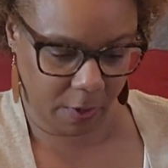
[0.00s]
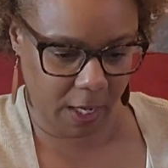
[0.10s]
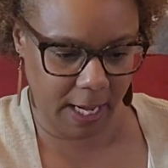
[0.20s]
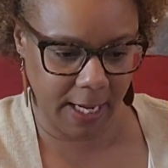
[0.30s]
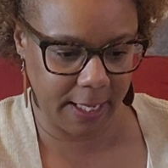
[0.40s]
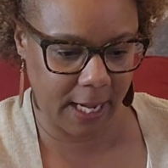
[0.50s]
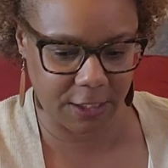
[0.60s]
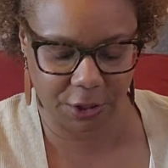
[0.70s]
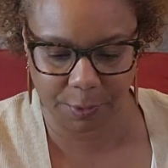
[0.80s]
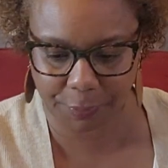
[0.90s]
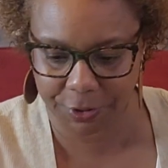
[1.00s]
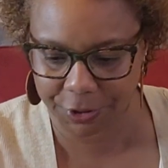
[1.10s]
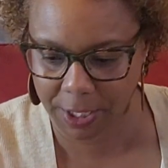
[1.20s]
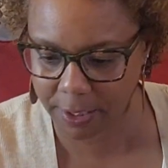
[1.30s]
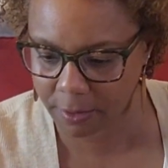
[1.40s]
and I just
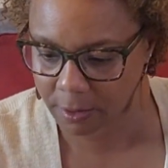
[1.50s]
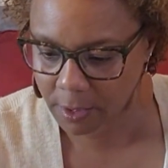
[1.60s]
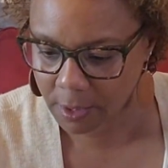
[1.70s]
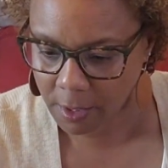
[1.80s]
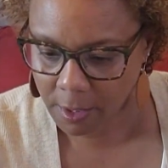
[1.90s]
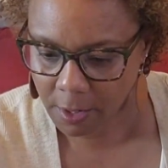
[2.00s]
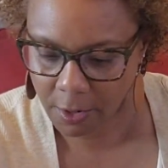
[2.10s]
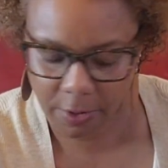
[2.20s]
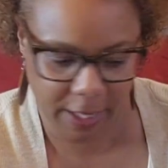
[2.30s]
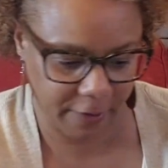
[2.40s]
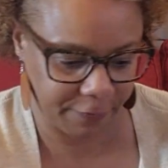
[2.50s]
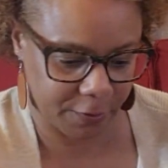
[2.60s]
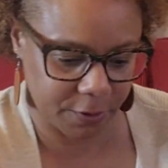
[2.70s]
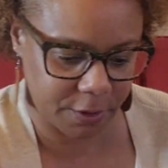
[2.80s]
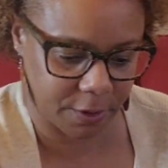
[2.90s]
appreciate her
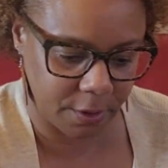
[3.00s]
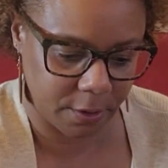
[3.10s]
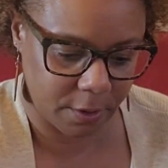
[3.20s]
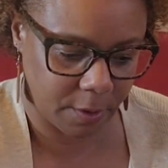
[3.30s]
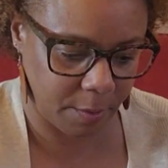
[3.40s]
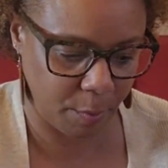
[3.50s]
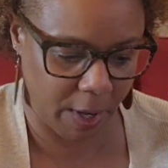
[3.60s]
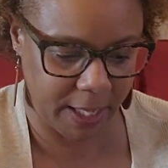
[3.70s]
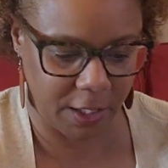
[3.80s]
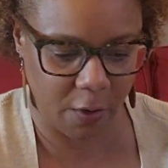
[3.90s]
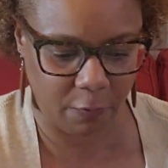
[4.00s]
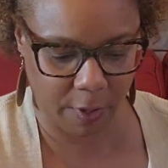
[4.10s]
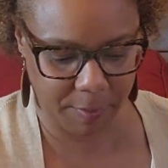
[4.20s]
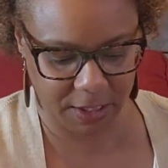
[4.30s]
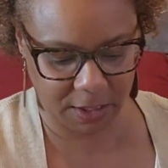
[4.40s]
efforts. Brandy over
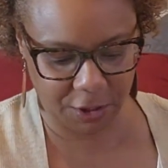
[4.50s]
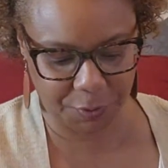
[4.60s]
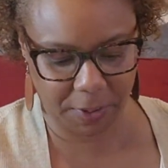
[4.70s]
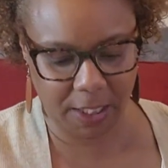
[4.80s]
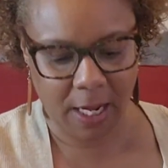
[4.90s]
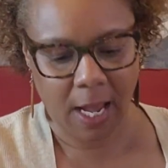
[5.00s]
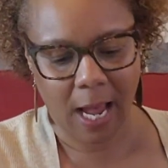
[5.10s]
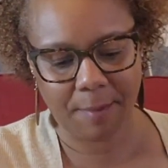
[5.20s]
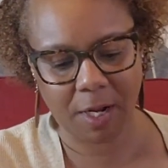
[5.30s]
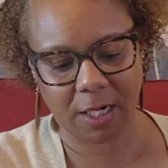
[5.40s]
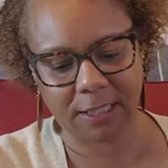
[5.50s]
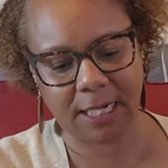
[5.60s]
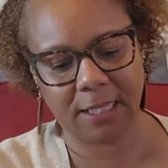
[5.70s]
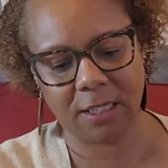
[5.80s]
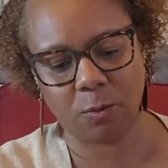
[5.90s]
at Be Stitch Me. I'm not going to
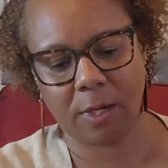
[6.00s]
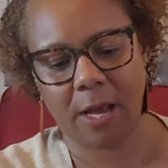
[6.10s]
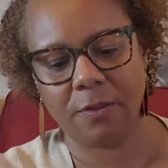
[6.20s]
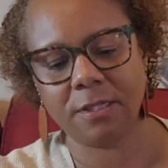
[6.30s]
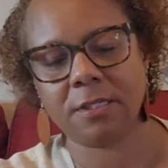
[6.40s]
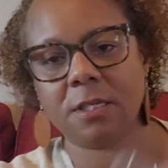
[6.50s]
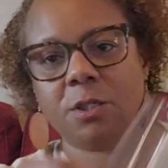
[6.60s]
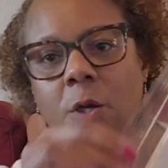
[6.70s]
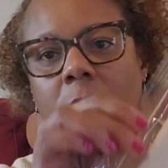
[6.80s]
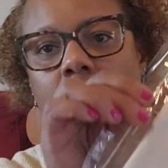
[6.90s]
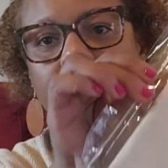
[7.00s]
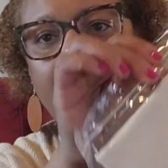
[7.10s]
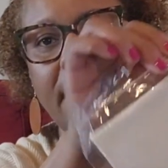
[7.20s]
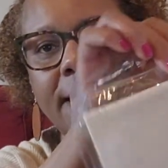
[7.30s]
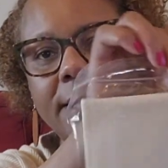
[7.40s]
take this one out. This is a solo
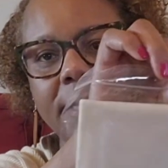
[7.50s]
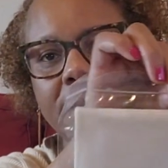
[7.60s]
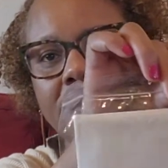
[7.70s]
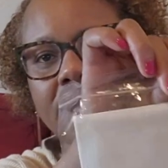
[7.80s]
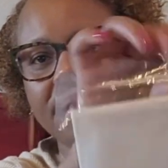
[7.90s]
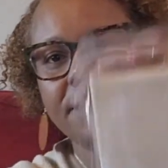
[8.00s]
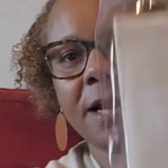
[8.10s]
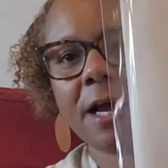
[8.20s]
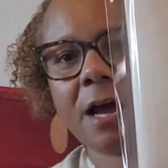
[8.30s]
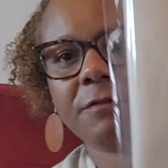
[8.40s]
die that I got